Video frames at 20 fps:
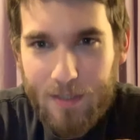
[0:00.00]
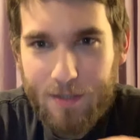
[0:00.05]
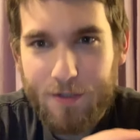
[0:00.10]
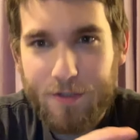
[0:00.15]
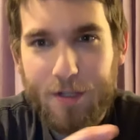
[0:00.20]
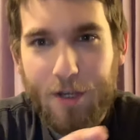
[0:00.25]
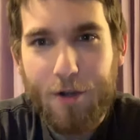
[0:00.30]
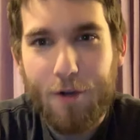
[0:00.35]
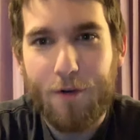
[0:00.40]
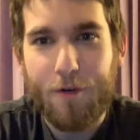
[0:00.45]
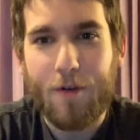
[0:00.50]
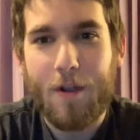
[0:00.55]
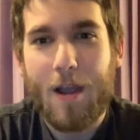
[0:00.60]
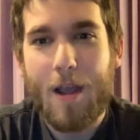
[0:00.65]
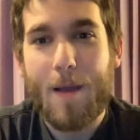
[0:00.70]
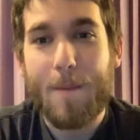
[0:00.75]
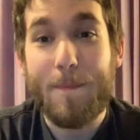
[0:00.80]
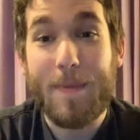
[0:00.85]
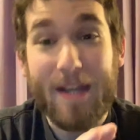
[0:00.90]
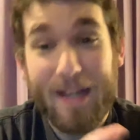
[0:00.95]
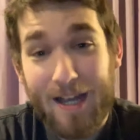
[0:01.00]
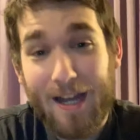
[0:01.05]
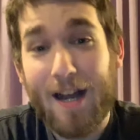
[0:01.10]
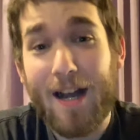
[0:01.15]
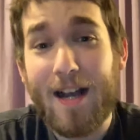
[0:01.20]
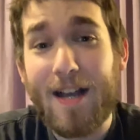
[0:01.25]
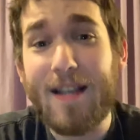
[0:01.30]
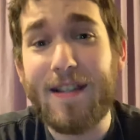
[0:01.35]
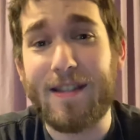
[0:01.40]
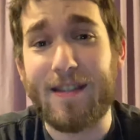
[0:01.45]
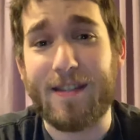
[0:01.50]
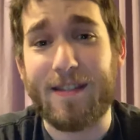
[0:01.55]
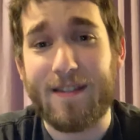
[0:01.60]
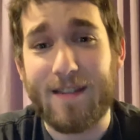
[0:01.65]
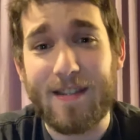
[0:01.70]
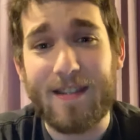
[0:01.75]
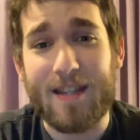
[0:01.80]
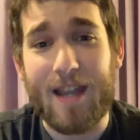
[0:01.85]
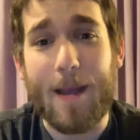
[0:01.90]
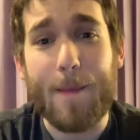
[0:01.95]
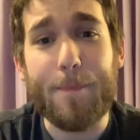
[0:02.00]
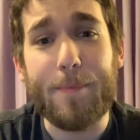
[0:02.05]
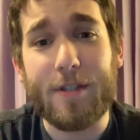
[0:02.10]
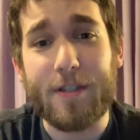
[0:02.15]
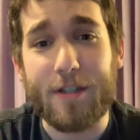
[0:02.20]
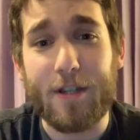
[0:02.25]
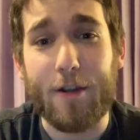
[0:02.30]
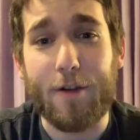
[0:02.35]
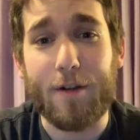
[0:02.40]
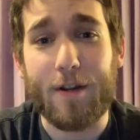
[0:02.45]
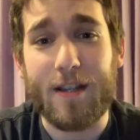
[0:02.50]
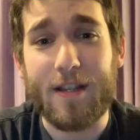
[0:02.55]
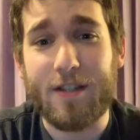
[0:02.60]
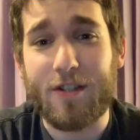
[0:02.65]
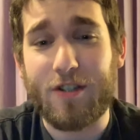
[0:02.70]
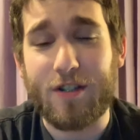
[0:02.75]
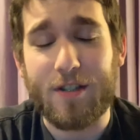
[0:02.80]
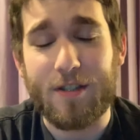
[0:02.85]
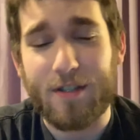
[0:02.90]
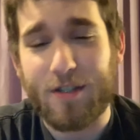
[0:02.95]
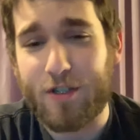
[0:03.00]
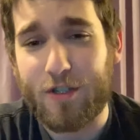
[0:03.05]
So because this episode is just